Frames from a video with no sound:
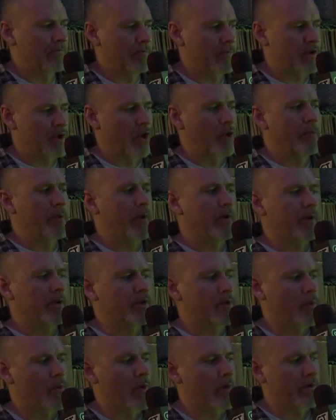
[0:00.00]
scope out
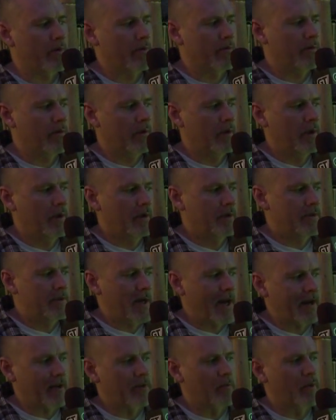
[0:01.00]
each one,
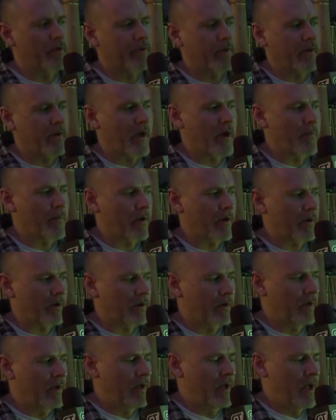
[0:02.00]
tag them with the camera.
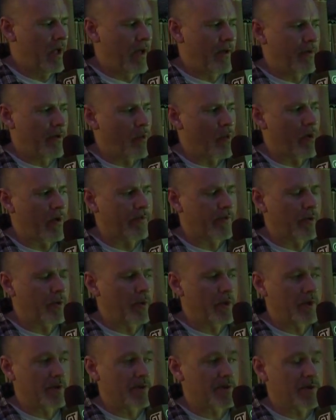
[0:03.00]
If he wanted to,
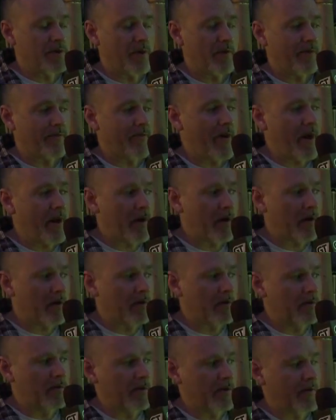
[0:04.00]
he could start a fire.
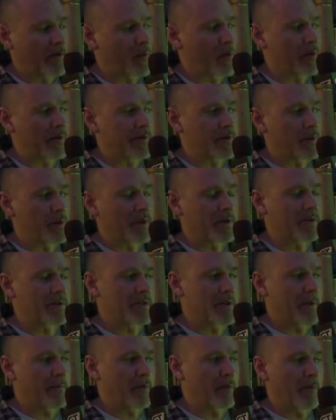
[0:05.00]
If he wanted to, he could
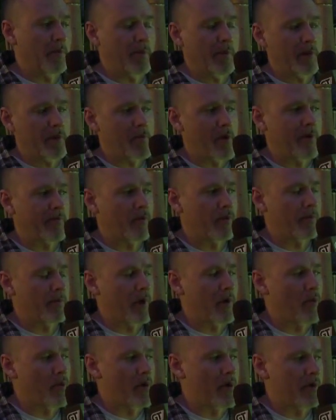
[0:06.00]
snipe them, pick them off one
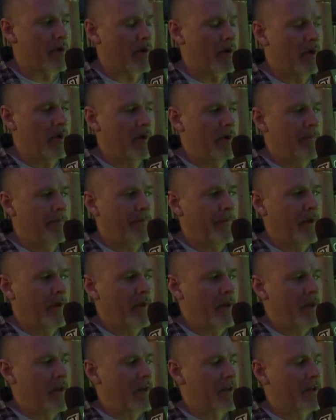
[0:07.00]
by one.
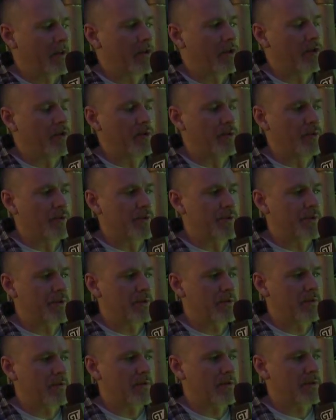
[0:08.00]
He can
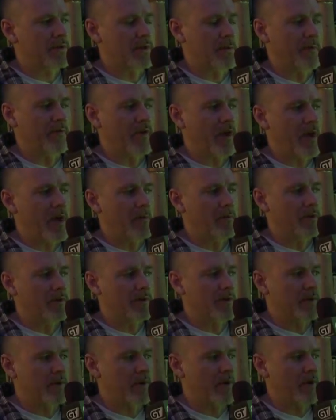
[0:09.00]
use some of the
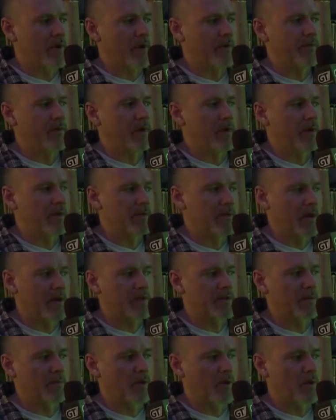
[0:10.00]
animals in the area if he can
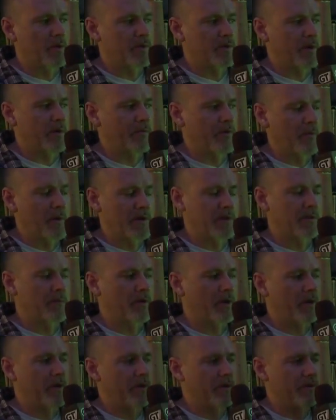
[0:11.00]
entice them close enough to make
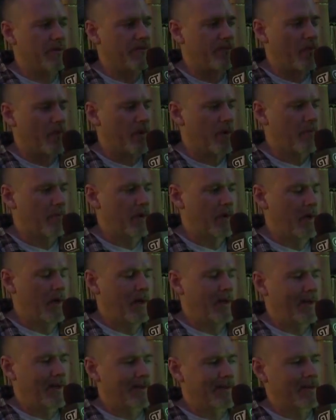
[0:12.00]
some of the kills for him.
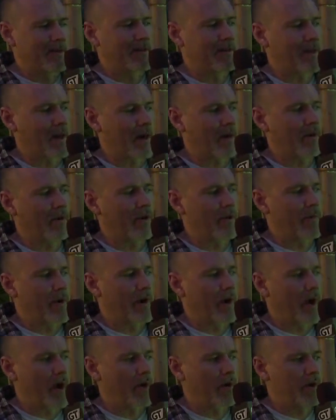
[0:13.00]
It's entirely
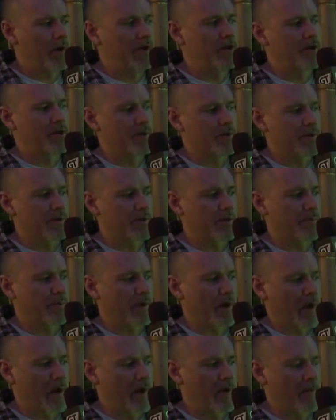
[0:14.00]
about how he chooses to
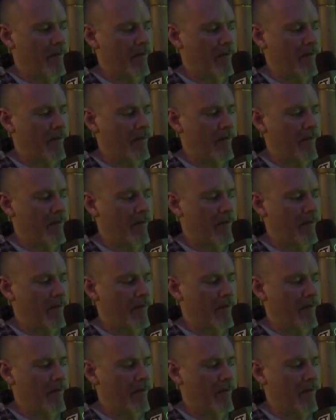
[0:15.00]
play.